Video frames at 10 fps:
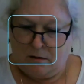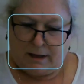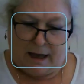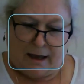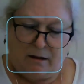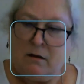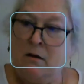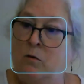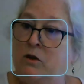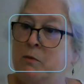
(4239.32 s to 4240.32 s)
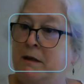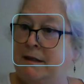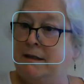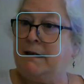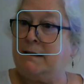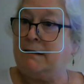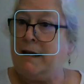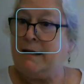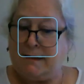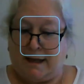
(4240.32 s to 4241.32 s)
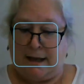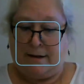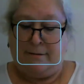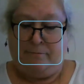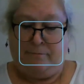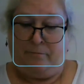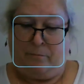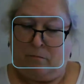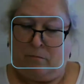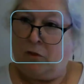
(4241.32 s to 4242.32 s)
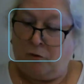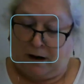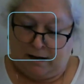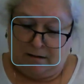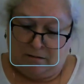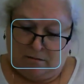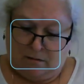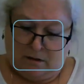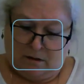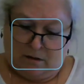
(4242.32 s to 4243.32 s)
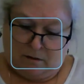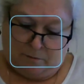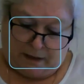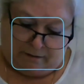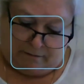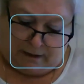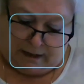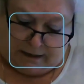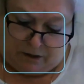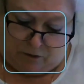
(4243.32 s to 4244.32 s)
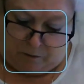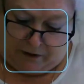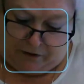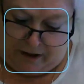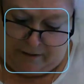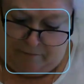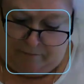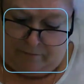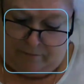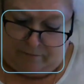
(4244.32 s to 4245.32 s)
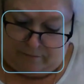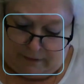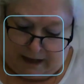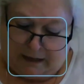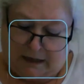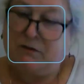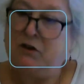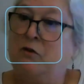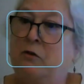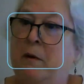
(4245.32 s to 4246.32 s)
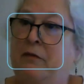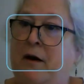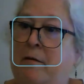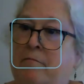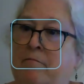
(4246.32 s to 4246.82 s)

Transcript: Okay, which means that it's less than 3, but can I do it with my thumb? I can even do it with my thumb.